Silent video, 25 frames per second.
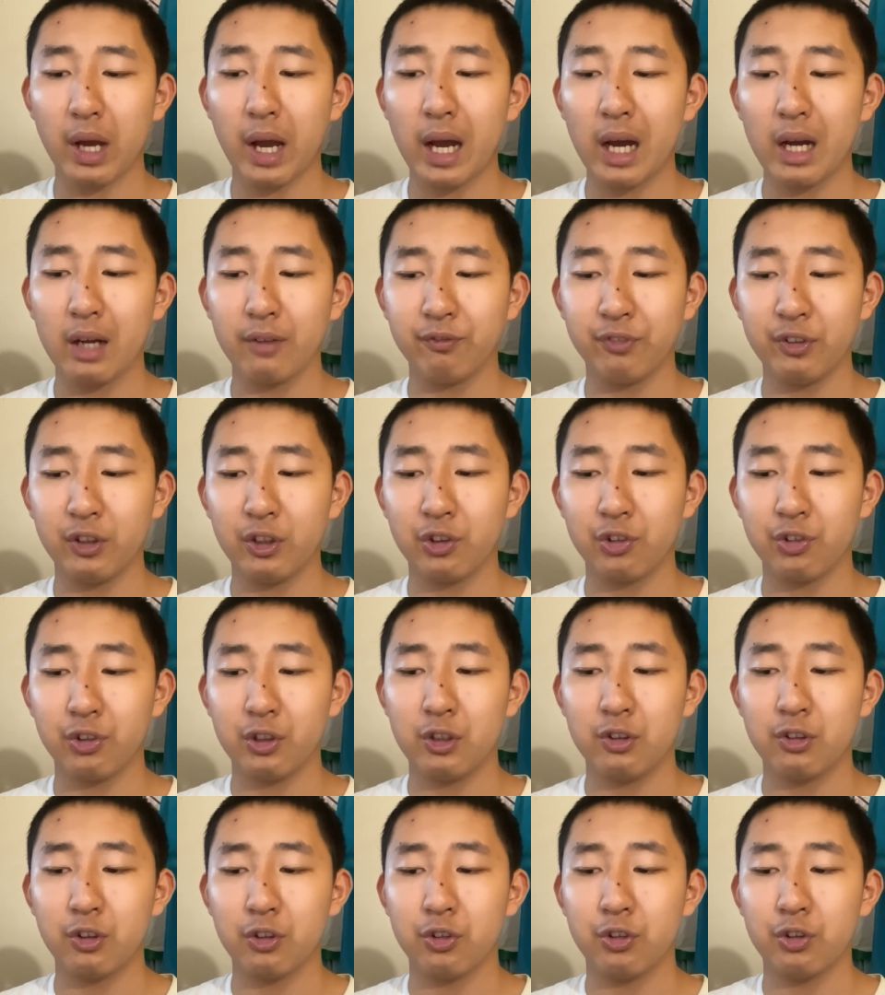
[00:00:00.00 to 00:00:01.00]

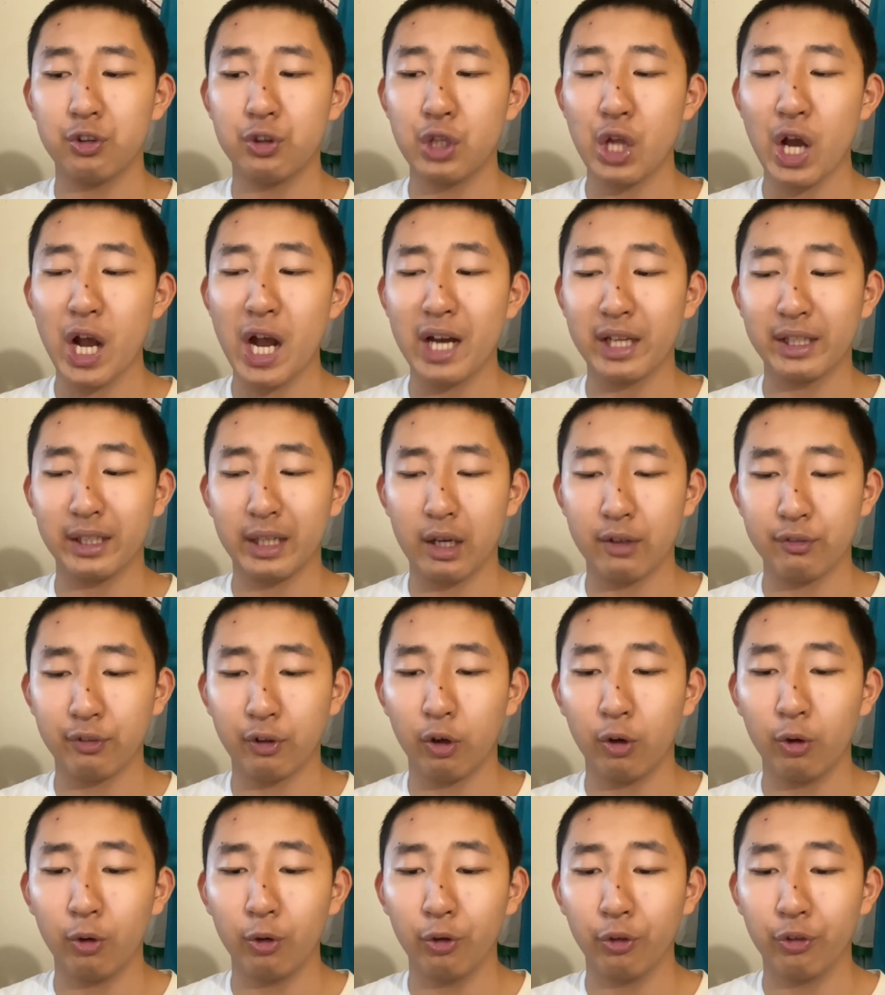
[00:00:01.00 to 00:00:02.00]
obviously does not have
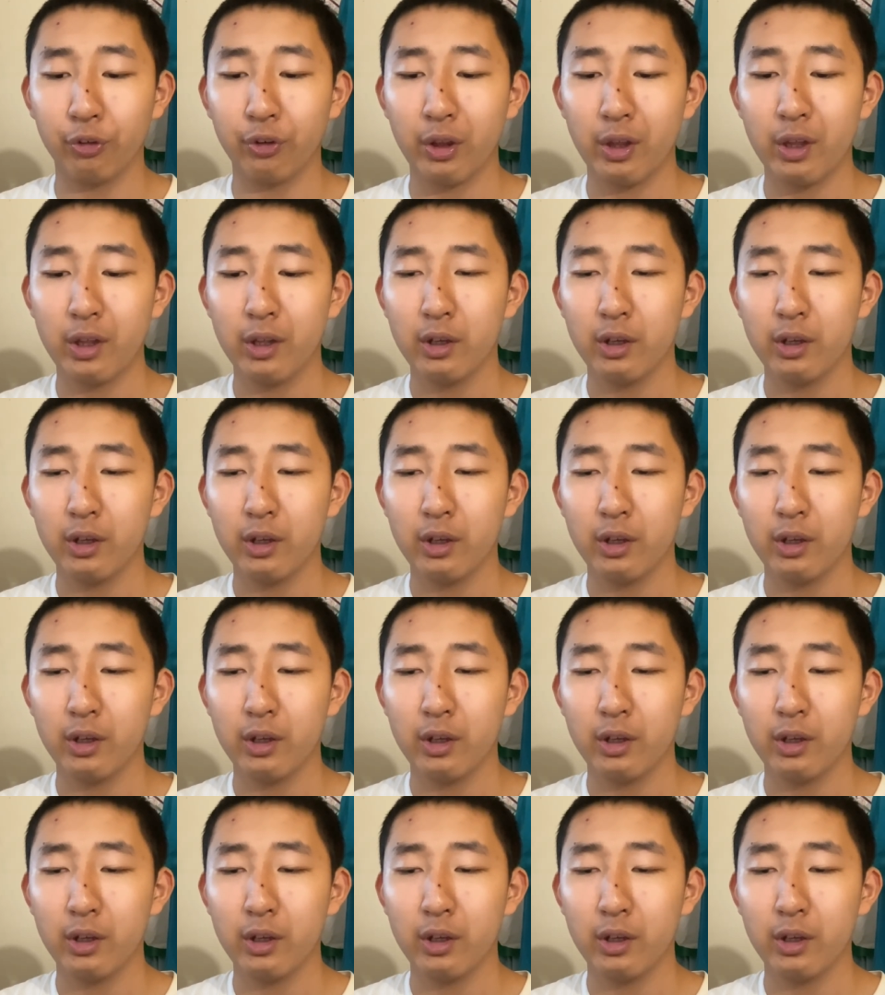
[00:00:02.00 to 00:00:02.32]
holes